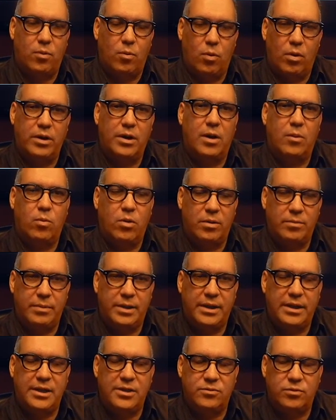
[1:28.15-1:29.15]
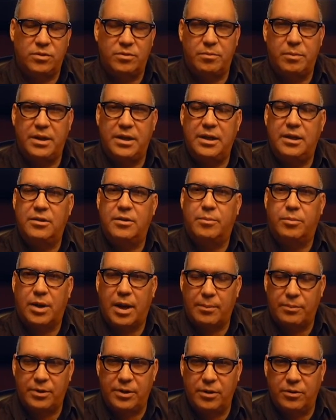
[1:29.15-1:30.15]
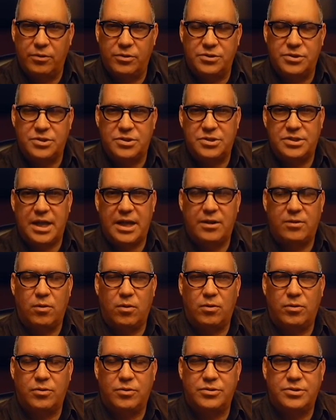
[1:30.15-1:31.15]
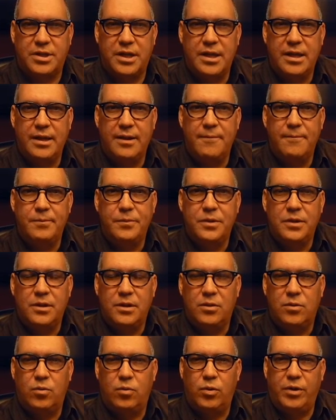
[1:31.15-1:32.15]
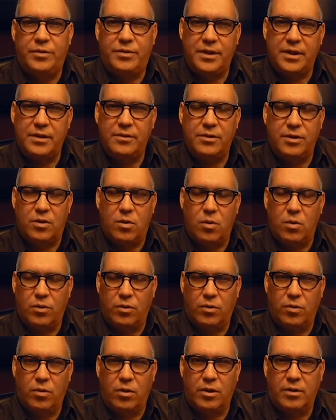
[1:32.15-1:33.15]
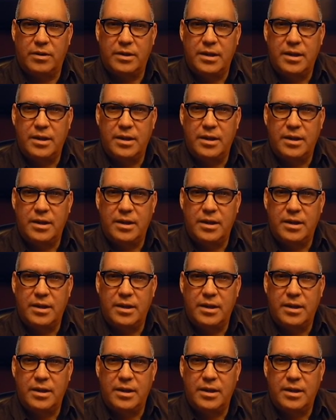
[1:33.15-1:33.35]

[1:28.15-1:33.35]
one-on-one meetings with many of the property owners and stakeholders within the corridor.